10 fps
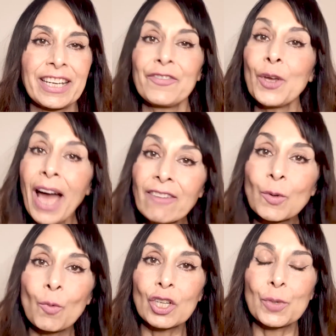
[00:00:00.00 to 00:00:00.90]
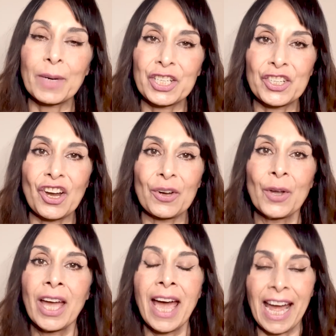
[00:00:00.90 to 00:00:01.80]
And if you haven't watched my
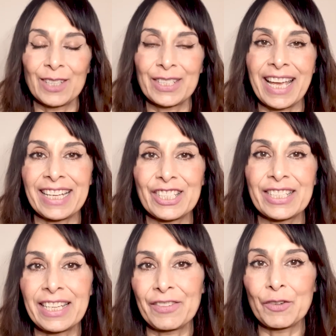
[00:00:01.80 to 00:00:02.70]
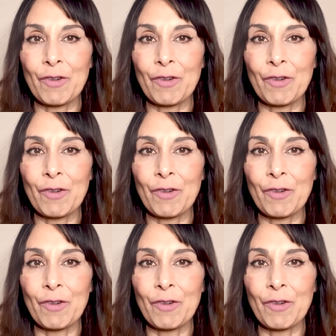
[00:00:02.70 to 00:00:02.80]
show, How to Get into TV,